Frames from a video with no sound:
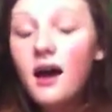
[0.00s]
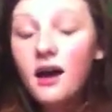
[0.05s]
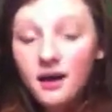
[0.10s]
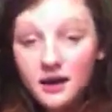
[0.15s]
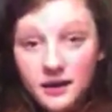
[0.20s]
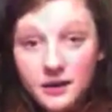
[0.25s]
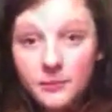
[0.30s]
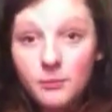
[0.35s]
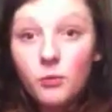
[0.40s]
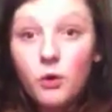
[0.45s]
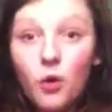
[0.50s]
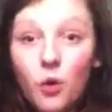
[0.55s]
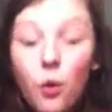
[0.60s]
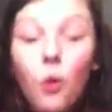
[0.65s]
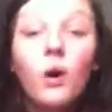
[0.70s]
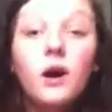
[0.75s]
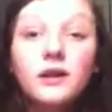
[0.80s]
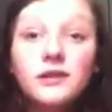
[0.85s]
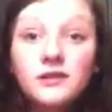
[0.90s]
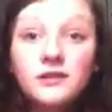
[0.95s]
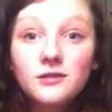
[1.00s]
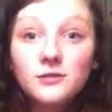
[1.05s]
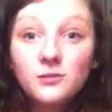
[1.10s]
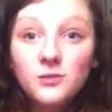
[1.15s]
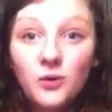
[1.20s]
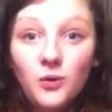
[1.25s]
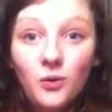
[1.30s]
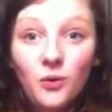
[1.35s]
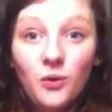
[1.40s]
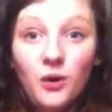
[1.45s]
I am quite
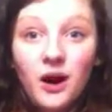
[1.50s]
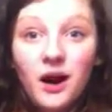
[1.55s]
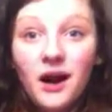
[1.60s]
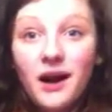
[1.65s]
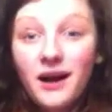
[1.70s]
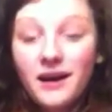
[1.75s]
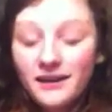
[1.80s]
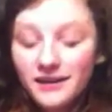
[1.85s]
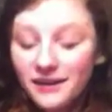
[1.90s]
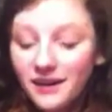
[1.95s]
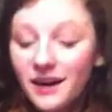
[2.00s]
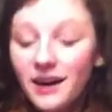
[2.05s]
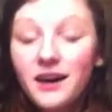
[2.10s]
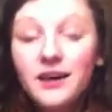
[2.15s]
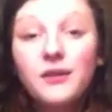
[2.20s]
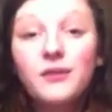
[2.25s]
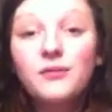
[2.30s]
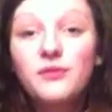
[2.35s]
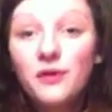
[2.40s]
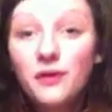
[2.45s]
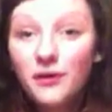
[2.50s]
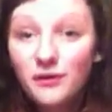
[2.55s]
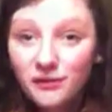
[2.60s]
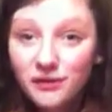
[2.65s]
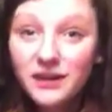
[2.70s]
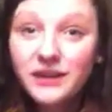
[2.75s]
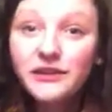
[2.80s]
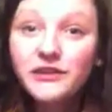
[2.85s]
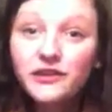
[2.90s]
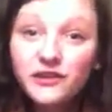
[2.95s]
small and I throw a
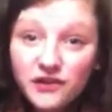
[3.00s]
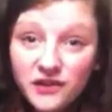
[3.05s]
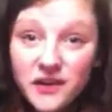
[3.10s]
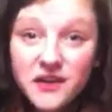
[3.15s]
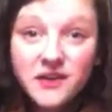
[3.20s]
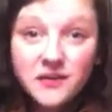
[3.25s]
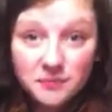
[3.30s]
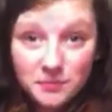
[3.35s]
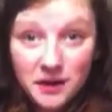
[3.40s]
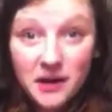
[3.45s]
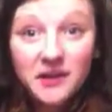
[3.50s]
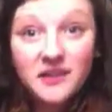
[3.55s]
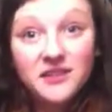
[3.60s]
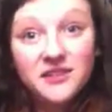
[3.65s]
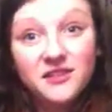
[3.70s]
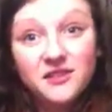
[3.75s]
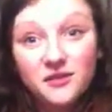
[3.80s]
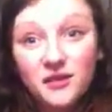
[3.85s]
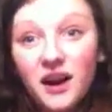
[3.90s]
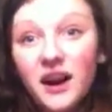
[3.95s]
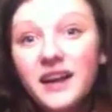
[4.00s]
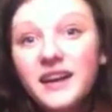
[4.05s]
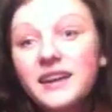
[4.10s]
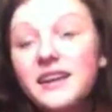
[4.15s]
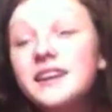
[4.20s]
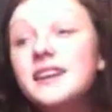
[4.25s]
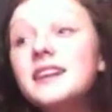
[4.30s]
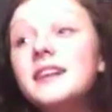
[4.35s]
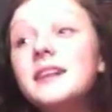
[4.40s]
really shit punch, right?